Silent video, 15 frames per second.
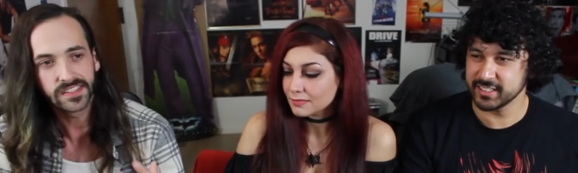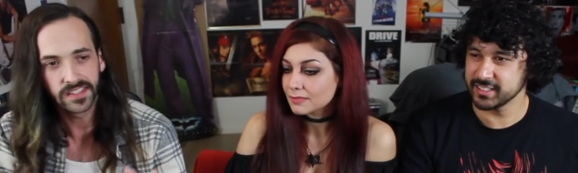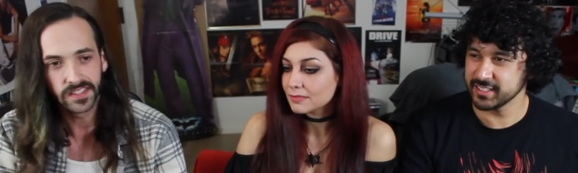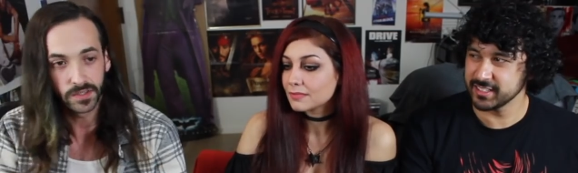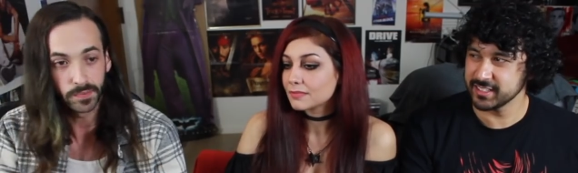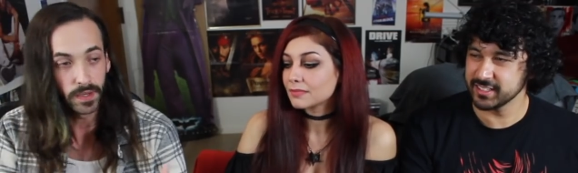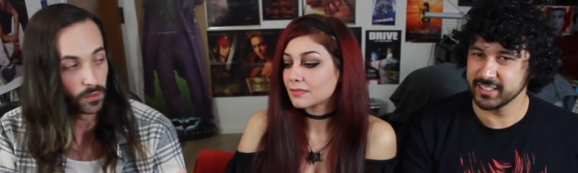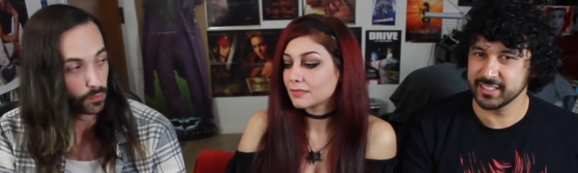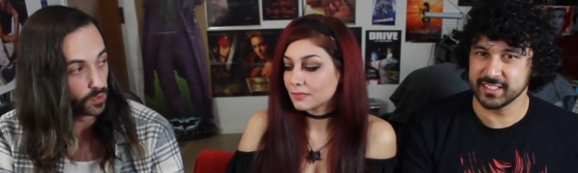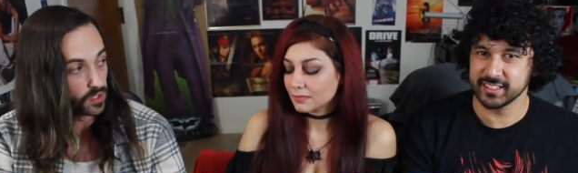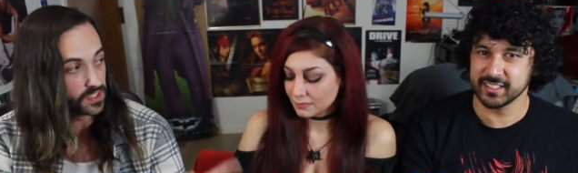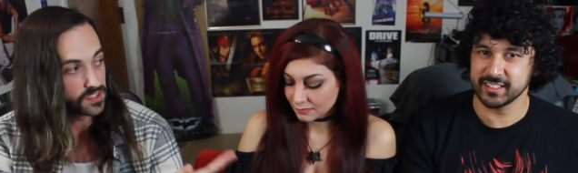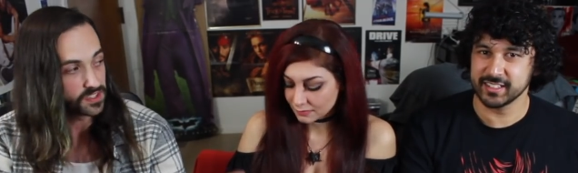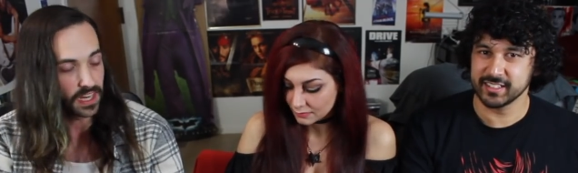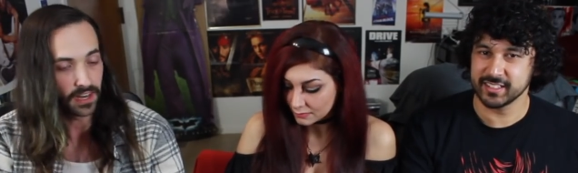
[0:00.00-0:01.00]
Speaker 1: see this being
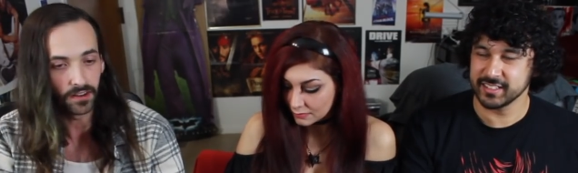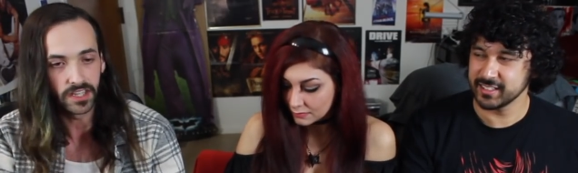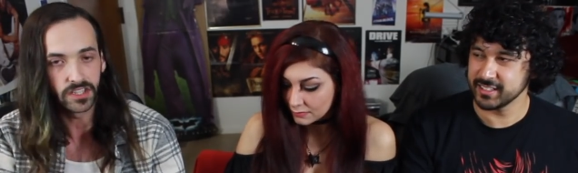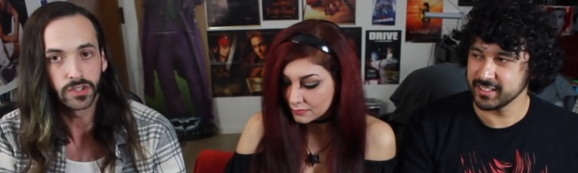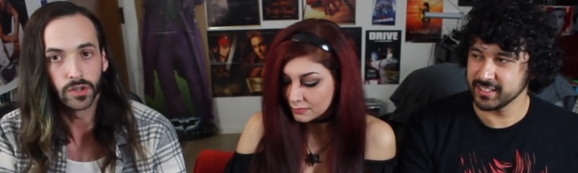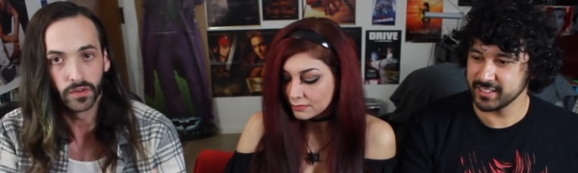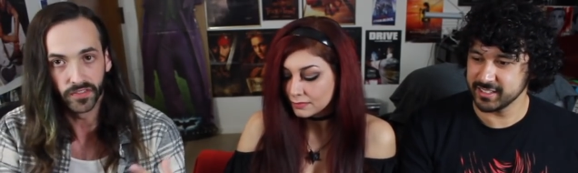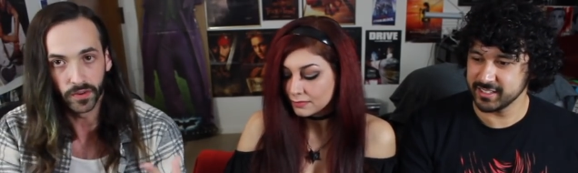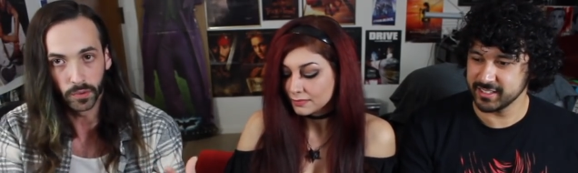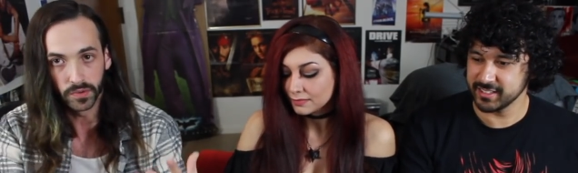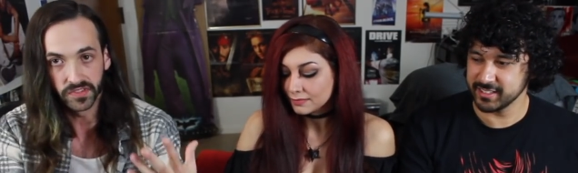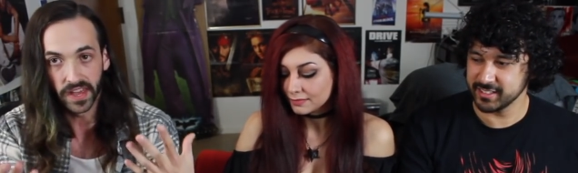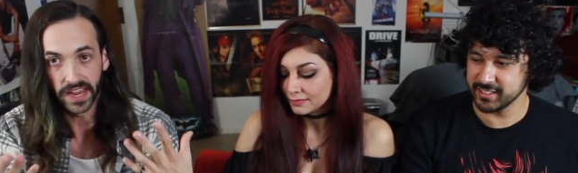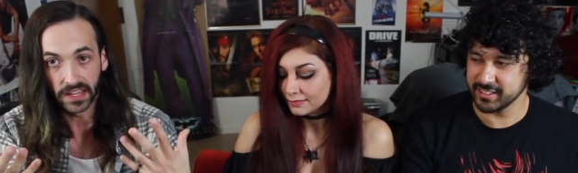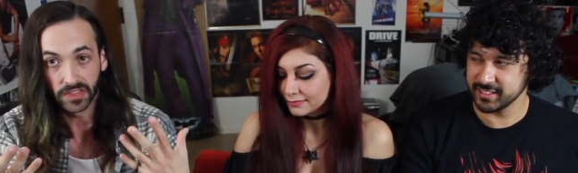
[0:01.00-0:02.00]
really scary, too, if it
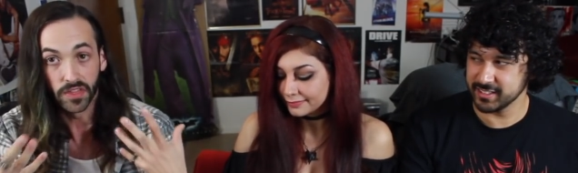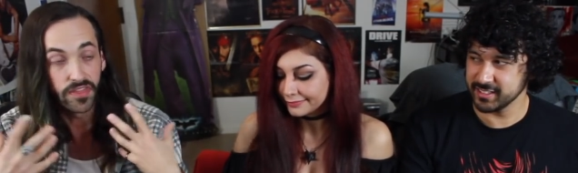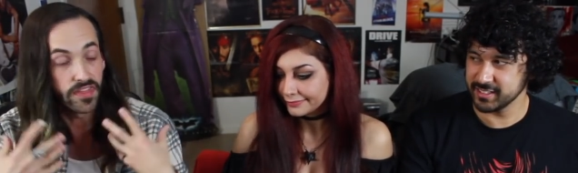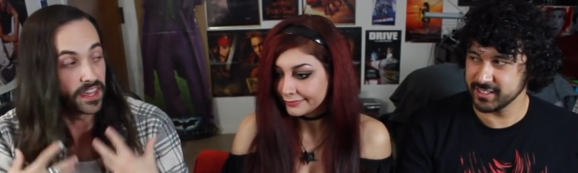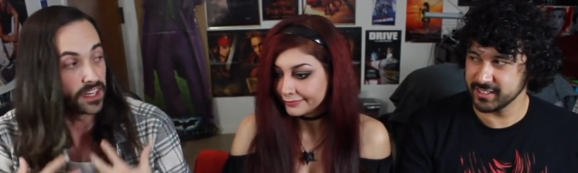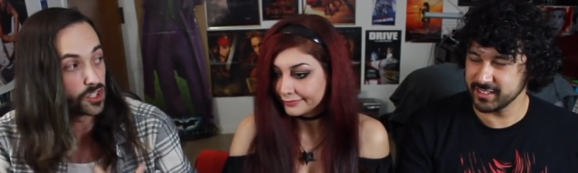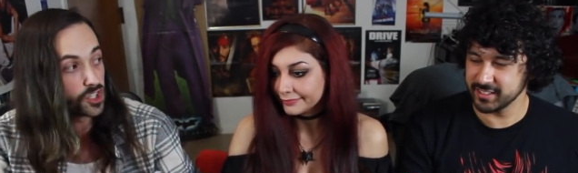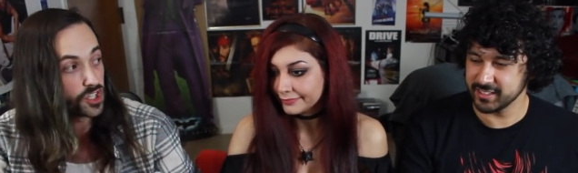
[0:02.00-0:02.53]
was, like, the thing